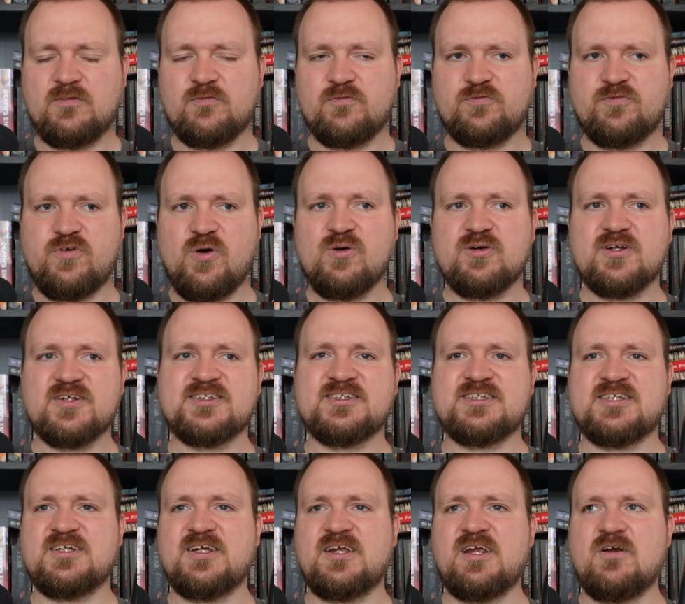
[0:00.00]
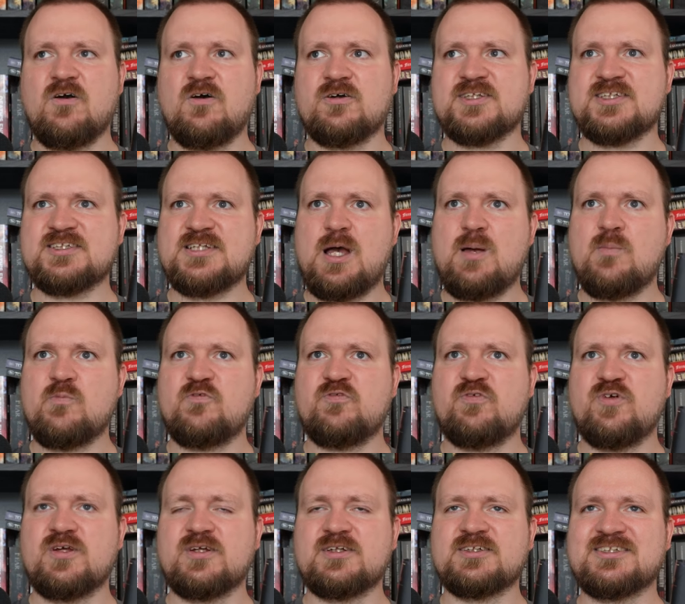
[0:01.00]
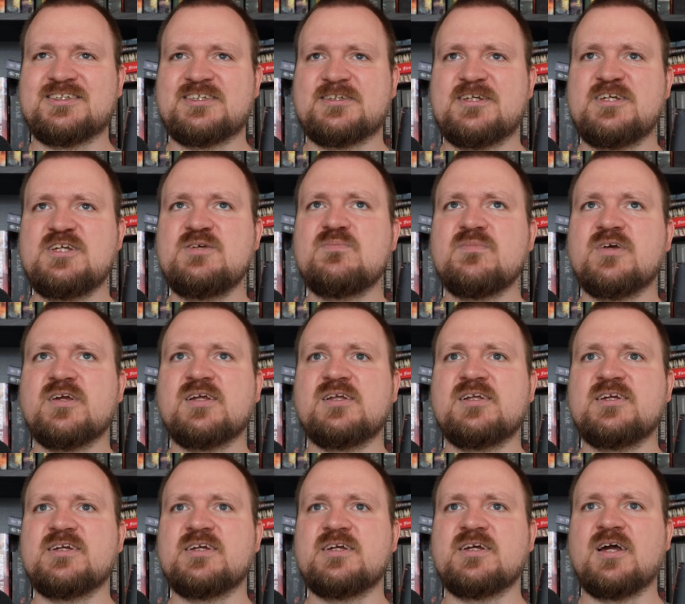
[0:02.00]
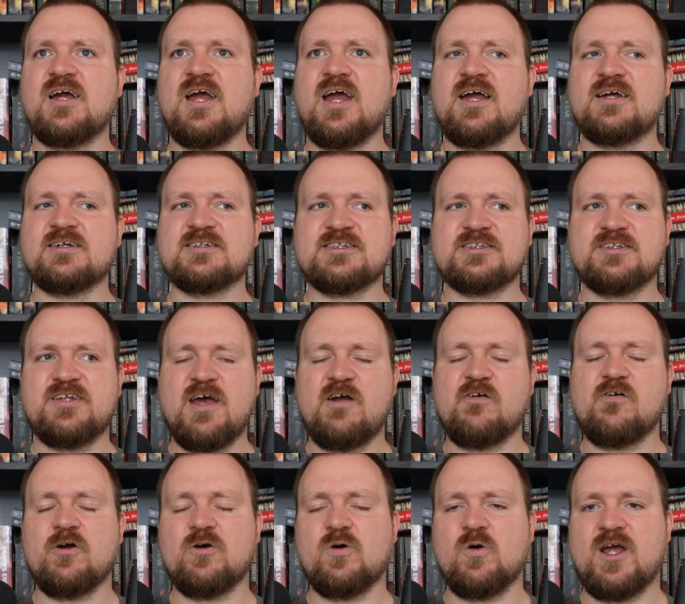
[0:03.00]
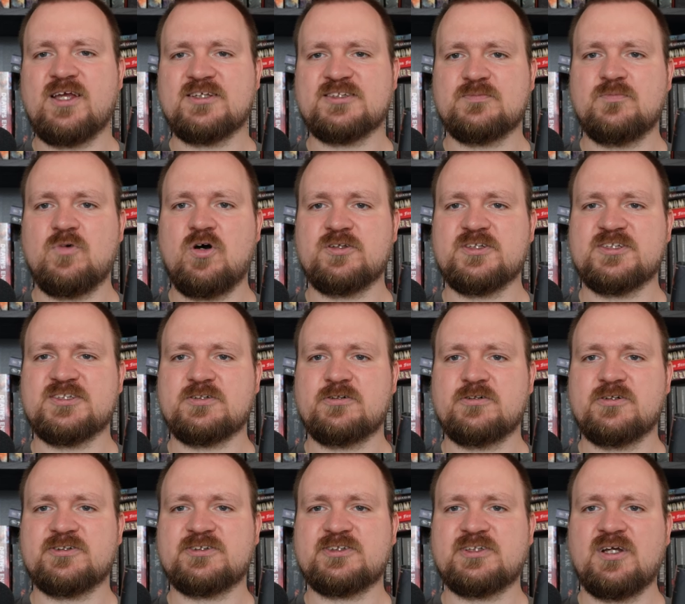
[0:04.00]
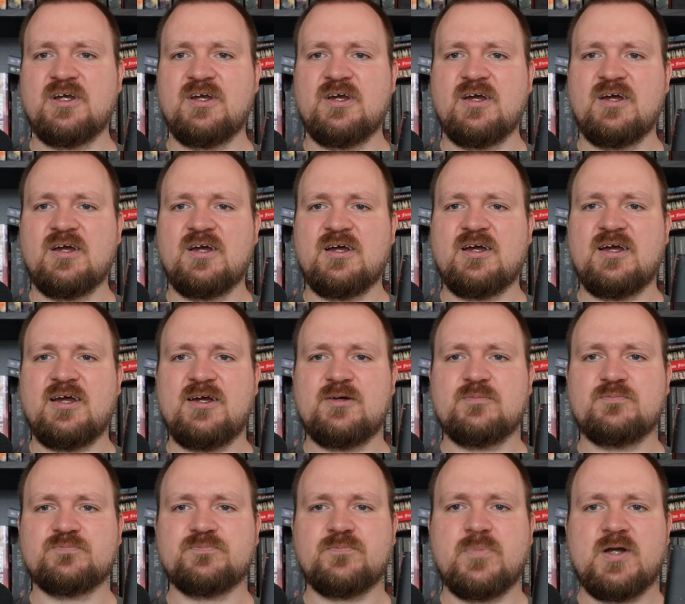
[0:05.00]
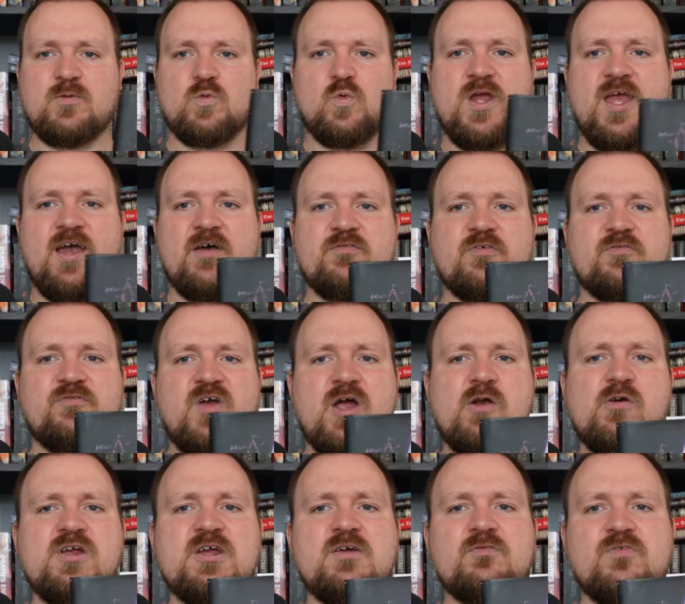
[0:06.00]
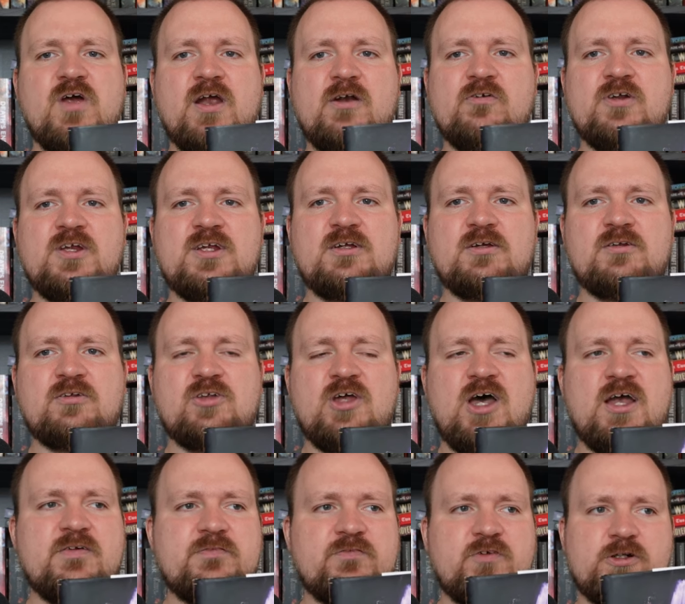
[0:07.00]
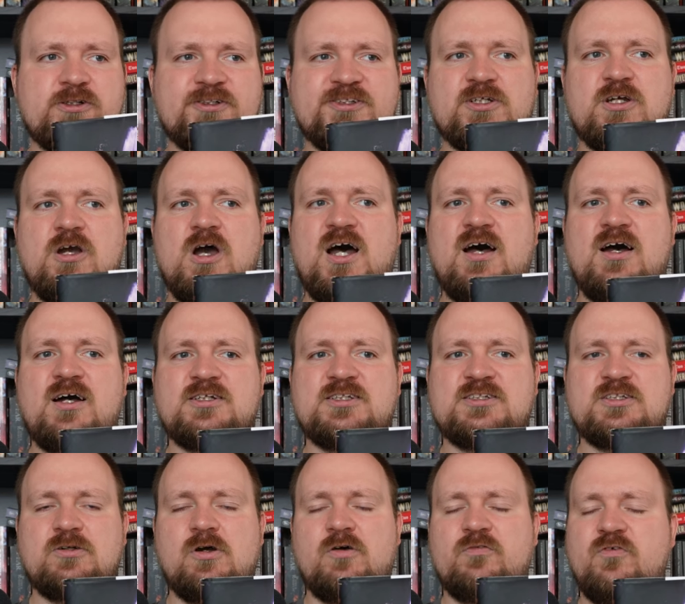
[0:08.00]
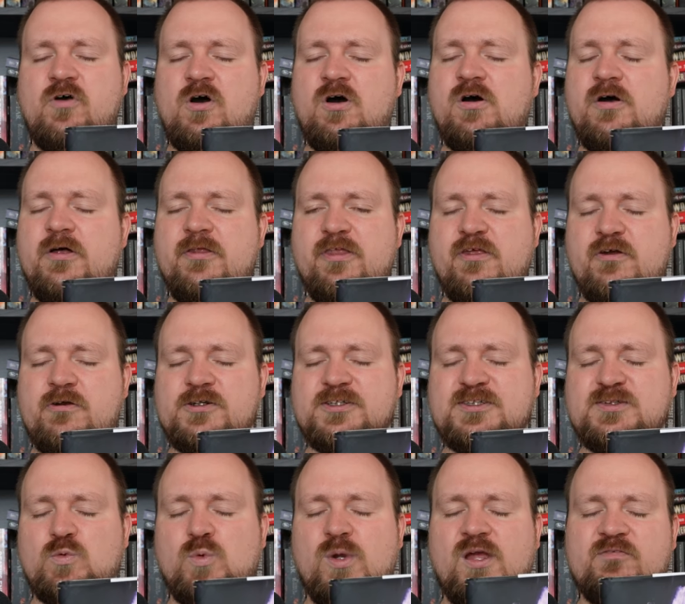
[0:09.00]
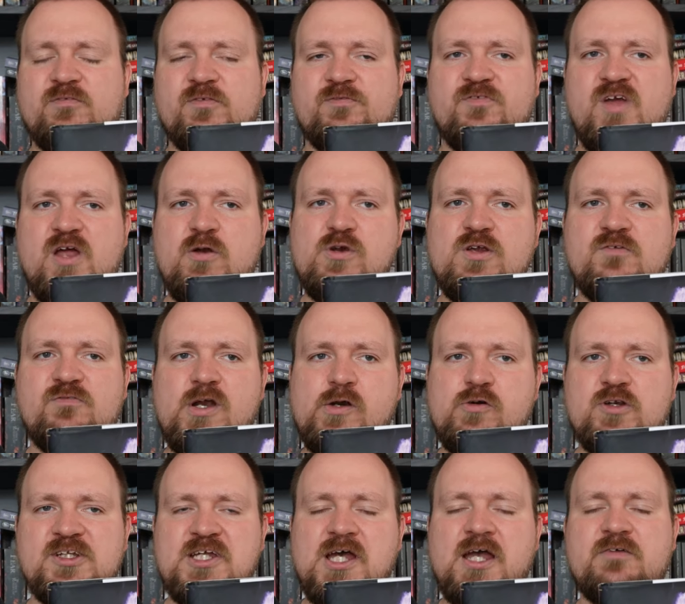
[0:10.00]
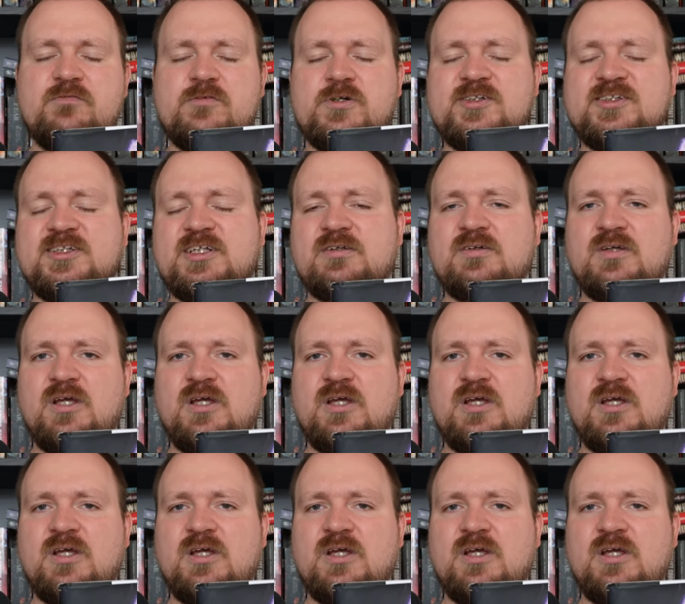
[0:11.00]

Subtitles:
focusing on something seemingly as narrow as monsters, but we have a very, very diverse cast of authors. We have a very, very diverse